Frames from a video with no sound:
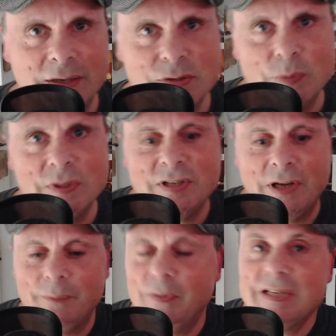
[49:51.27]
the
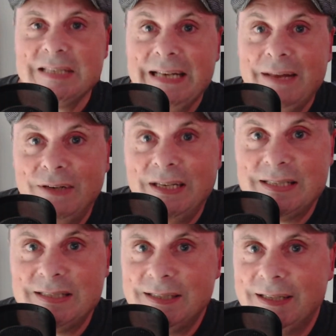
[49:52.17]
time because they never
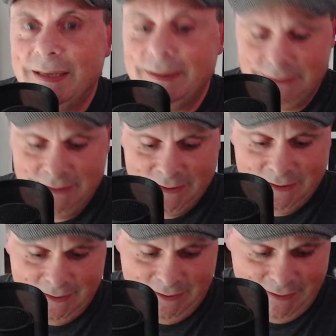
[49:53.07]
listen, do they?
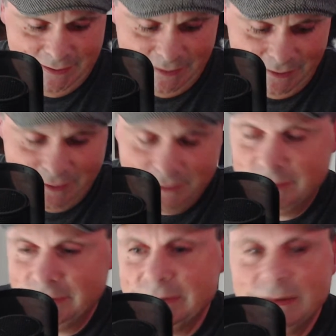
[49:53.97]
No,
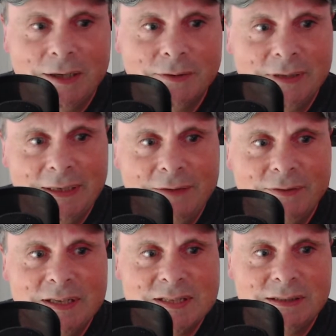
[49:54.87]
they never
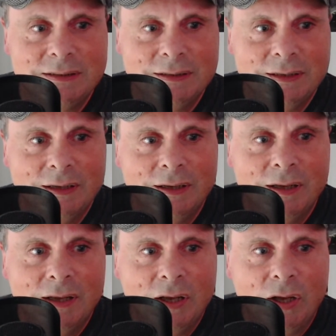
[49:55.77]
listen.
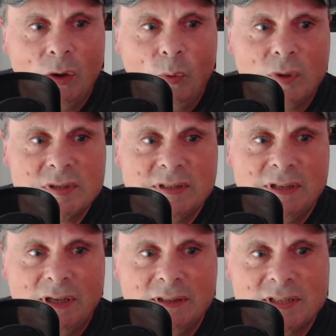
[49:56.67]
What's an
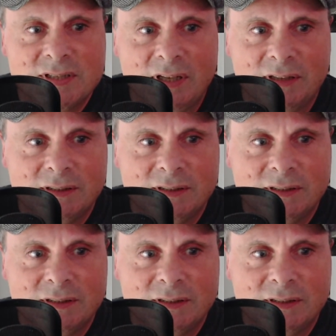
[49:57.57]
understud?